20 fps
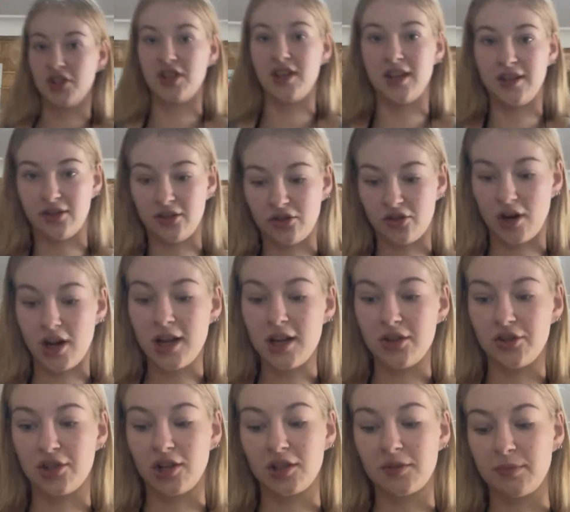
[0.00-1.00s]
this tray
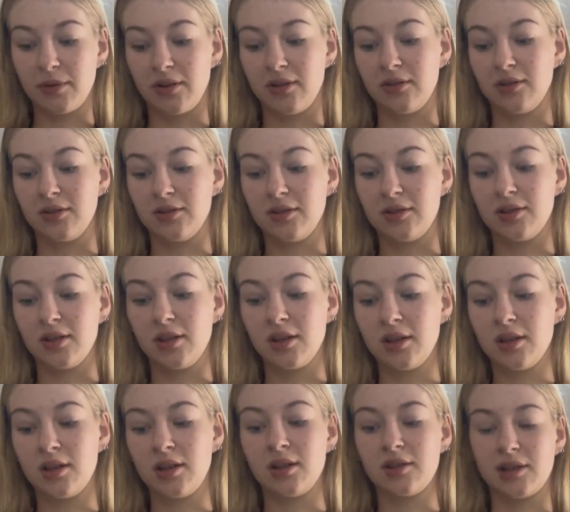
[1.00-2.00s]
just because
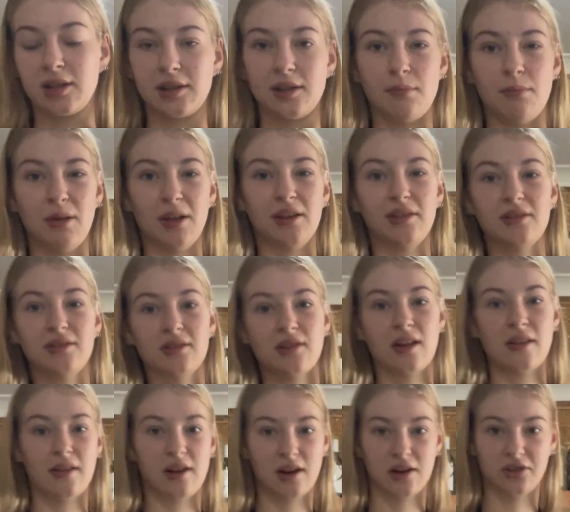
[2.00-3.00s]
it's like the biggest,
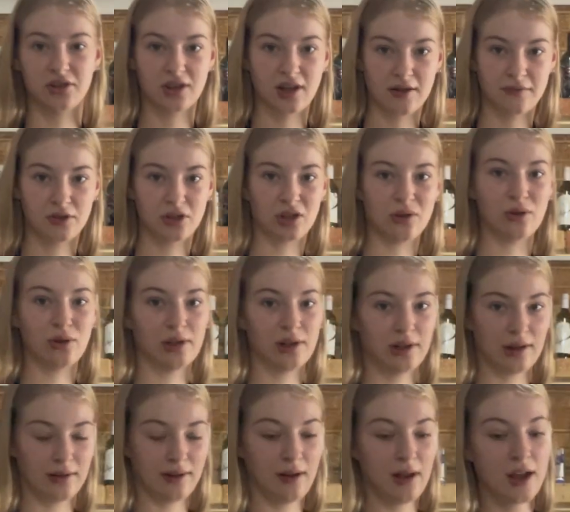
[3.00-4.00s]
and then I just have 2
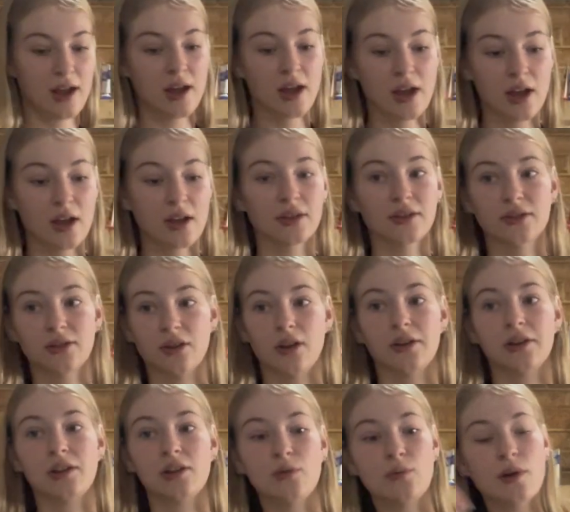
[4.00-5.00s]
little
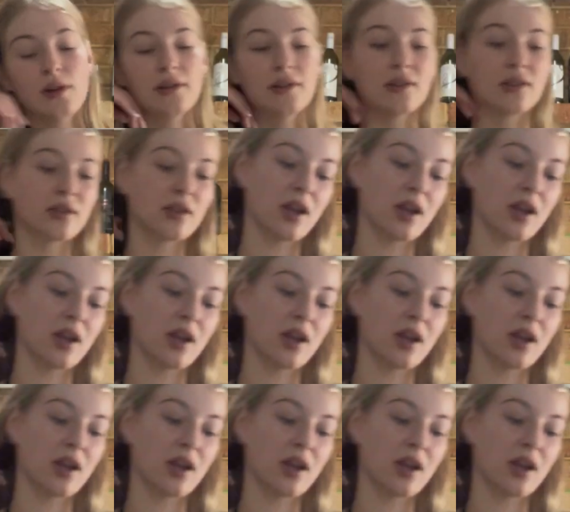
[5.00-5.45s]
circular ones.